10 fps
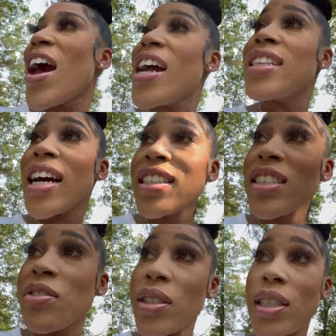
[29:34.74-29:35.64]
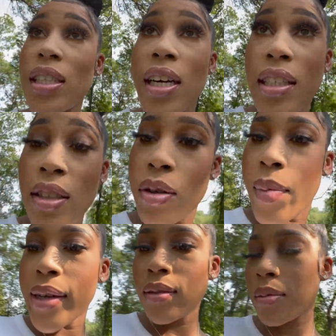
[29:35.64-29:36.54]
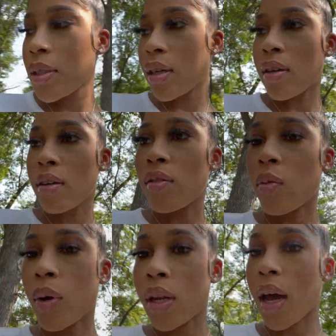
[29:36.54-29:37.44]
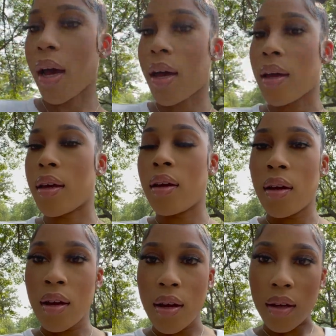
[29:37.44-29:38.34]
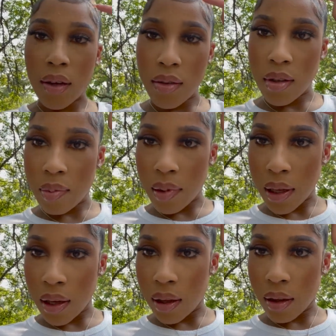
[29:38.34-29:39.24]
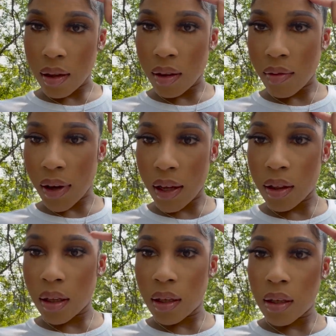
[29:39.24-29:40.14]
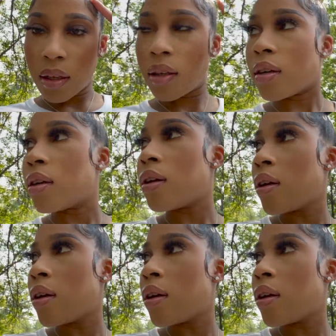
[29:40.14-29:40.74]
It's actually really nice. It reminds me of when I used to play the violin,